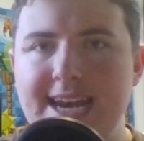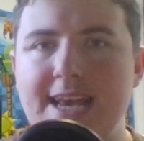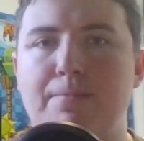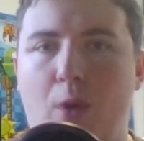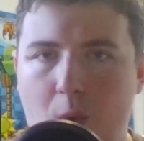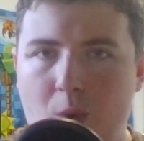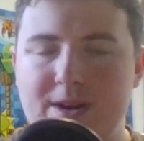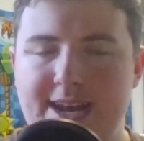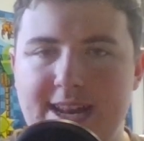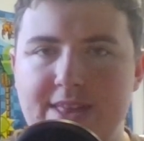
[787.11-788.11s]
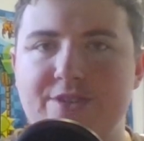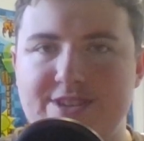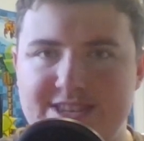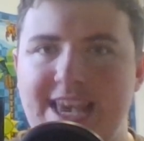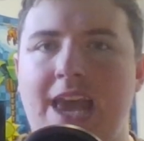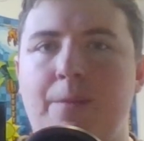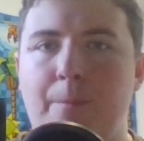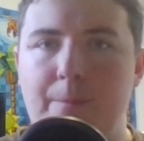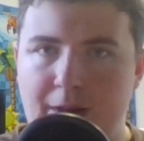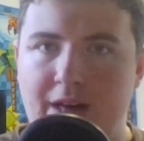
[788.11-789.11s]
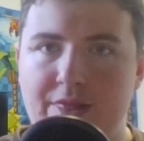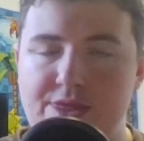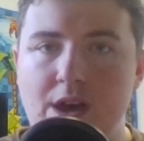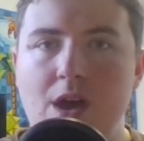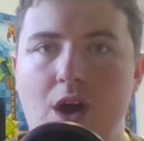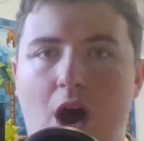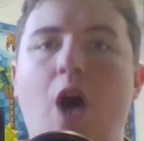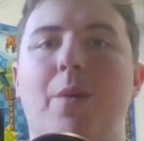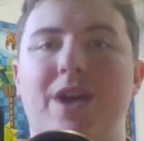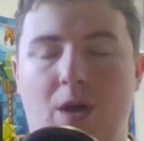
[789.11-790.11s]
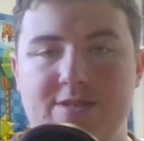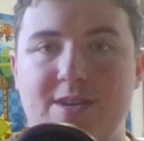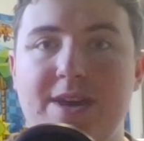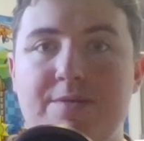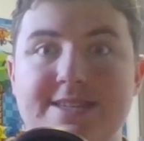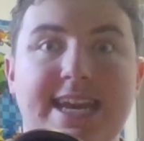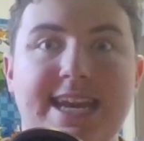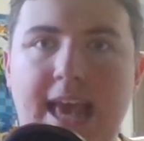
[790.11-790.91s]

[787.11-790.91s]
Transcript: getting ported the same month. Oh, and also it was